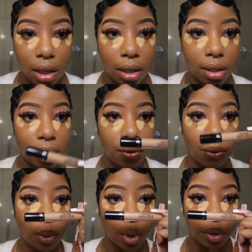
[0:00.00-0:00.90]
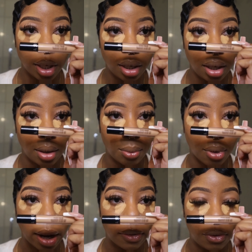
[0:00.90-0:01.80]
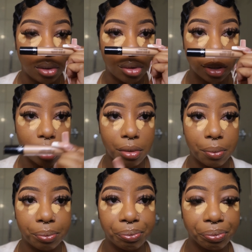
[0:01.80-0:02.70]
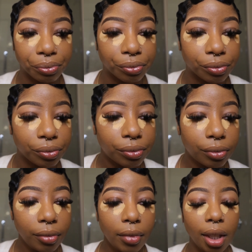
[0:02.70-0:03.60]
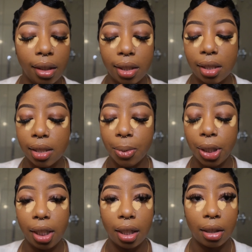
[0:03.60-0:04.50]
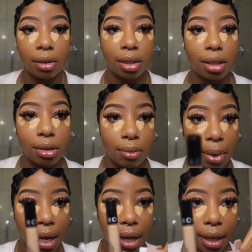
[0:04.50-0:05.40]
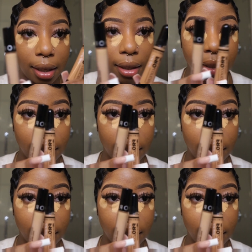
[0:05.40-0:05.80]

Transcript: Sephora Bright Future. This is pretty close to my,